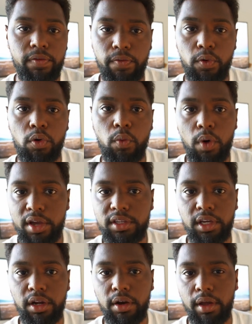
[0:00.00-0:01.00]
for one
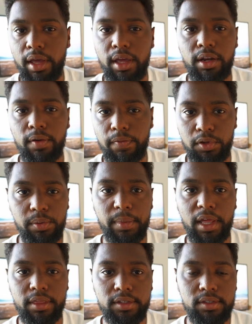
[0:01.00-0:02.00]
year and a few
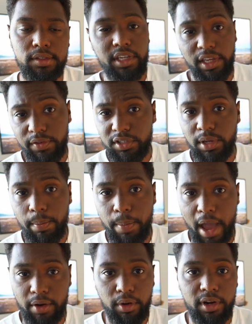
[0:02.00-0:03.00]
months. To give you some
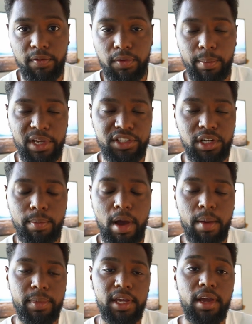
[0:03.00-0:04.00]
background information
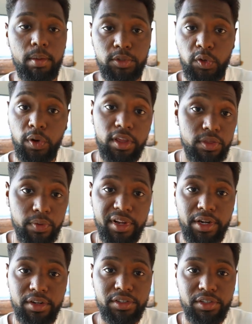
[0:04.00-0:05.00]
about me, I'm 23
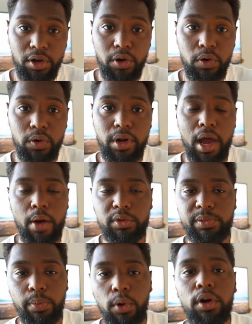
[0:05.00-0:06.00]
years old. I
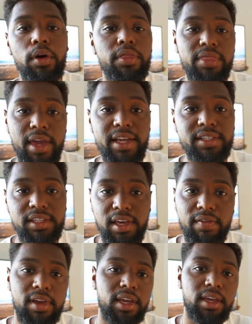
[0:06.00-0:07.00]
was born on
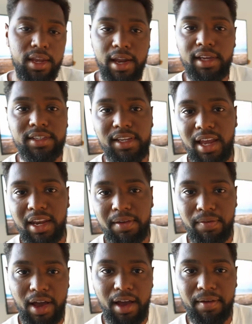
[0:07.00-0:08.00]
Thanksgiving in
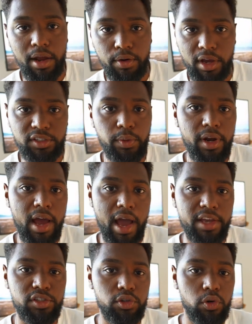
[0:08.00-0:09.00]
1995. I graduated
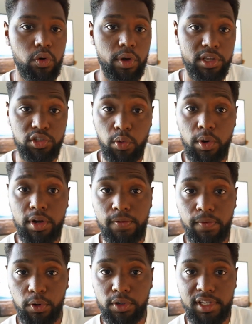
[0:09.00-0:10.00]
high school in
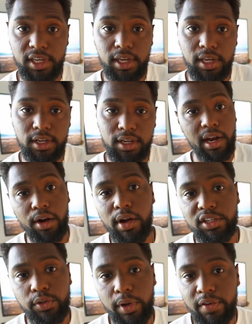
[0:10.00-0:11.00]
2014 and I
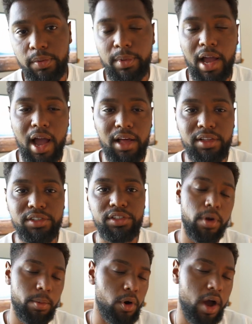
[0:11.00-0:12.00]
graduated from college
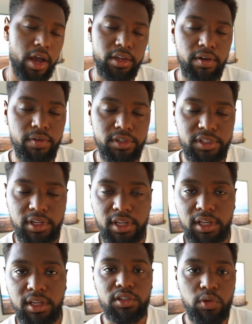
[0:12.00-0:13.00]
from Ohio University
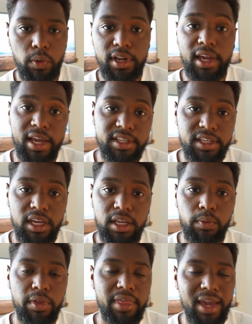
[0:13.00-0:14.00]
in
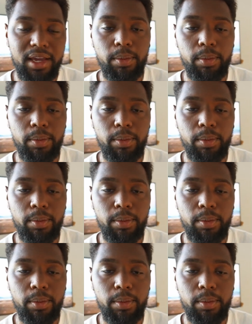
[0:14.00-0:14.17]
2018 with a